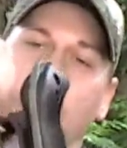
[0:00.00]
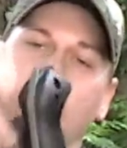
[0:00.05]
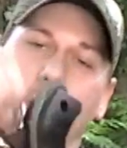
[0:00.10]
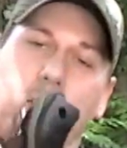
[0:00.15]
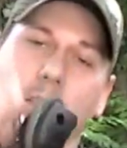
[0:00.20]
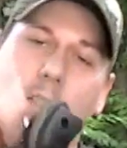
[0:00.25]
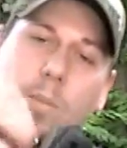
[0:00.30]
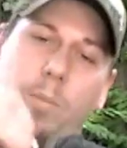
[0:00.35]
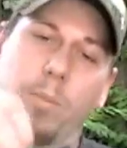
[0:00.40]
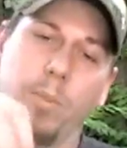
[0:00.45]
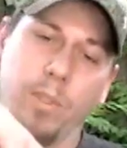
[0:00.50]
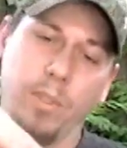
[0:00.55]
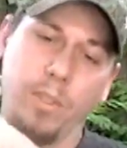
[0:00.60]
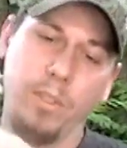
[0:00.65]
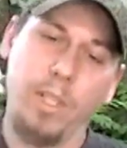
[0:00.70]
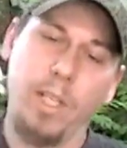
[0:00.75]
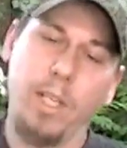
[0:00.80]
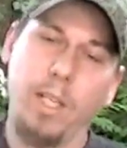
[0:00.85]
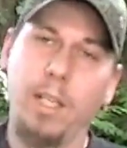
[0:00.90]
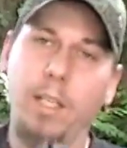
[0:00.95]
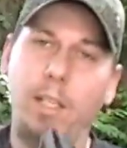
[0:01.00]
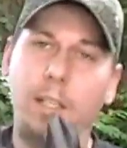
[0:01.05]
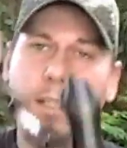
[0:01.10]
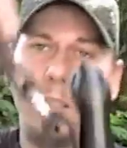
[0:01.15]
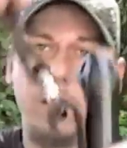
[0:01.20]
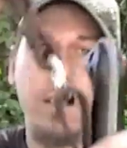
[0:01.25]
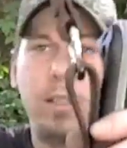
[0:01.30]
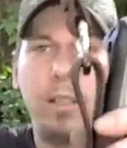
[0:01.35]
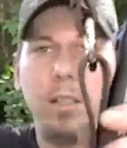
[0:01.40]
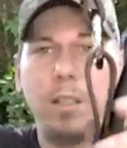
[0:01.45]
Simple as that.
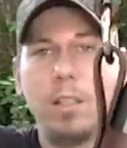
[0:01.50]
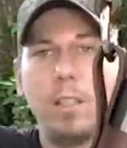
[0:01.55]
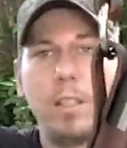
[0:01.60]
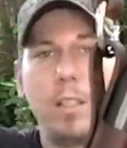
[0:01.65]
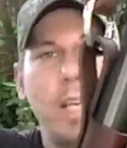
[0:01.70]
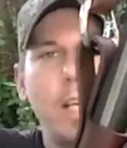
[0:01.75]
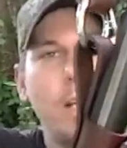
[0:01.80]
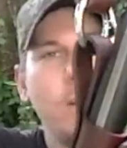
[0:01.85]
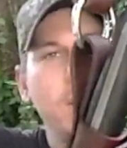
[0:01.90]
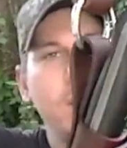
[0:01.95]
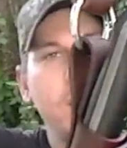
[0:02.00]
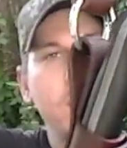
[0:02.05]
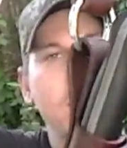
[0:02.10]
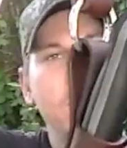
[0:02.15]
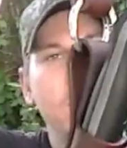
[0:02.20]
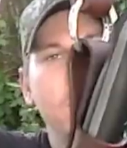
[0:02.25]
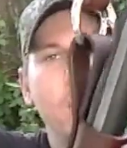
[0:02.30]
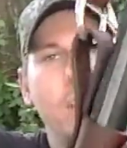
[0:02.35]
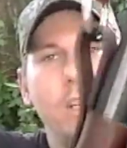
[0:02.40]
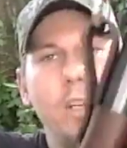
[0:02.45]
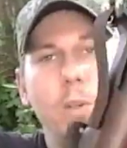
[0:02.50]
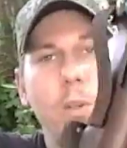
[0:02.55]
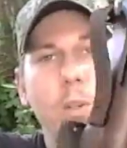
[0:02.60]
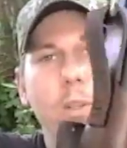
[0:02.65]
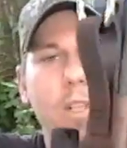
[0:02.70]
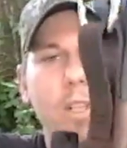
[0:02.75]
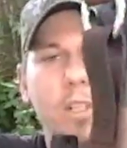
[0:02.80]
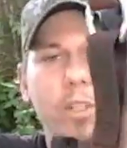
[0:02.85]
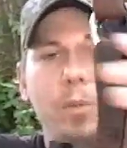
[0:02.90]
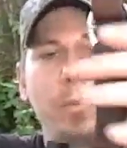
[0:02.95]
Now it sits low
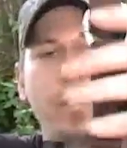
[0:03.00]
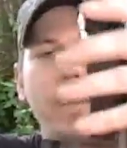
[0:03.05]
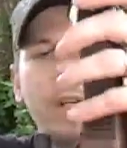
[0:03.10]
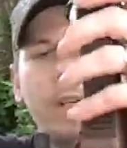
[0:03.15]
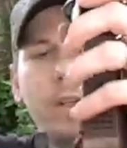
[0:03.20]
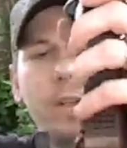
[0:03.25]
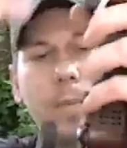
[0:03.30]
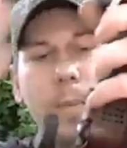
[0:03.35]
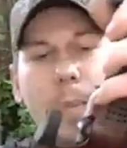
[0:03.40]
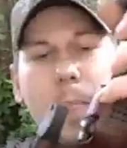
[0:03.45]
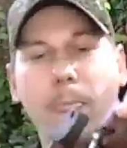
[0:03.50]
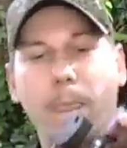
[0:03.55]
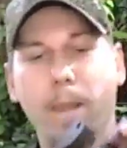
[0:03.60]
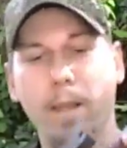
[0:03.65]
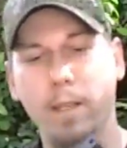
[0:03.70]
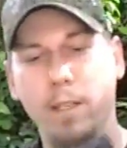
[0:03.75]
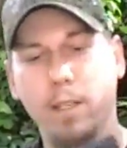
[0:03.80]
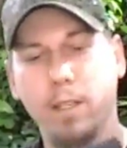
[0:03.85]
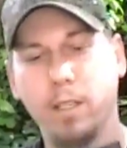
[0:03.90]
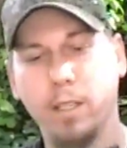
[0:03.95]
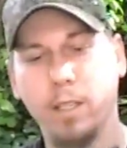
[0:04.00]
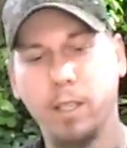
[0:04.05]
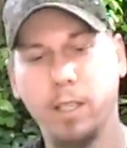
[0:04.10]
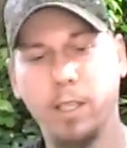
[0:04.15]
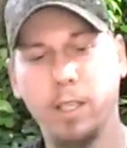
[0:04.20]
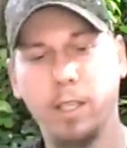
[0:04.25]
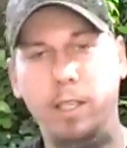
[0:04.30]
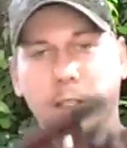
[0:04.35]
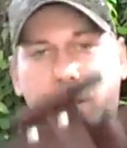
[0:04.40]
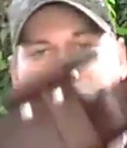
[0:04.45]
on your belt.
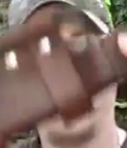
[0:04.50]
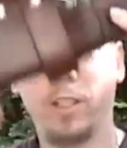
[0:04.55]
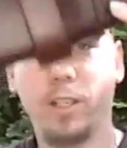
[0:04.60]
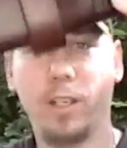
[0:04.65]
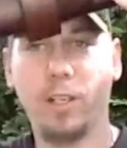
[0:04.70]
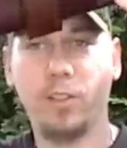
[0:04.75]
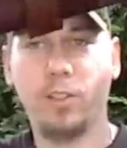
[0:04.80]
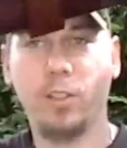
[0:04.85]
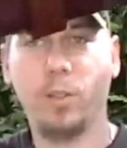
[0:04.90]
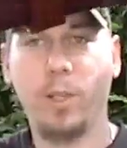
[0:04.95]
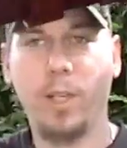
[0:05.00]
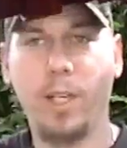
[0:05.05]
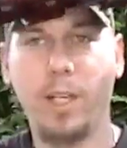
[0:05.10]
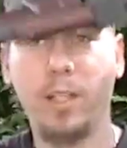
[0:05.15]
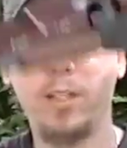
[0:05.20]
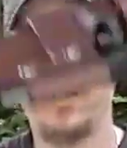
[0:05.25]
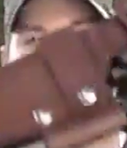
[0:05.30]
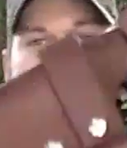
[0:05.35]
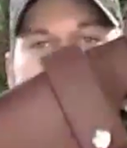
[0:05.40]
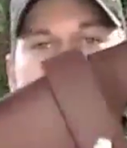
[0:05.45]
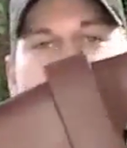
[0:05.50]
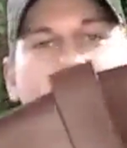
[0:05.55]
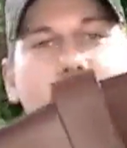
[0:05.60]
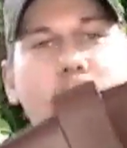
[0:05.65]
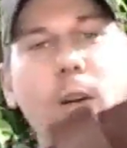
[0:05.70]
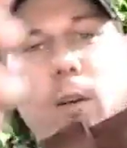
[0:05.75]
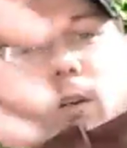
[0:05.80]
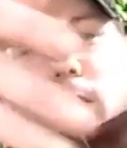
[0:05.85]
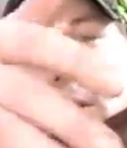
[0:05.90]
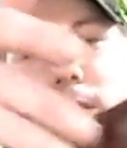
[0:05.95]
It also has the
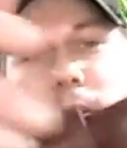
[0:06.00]
scout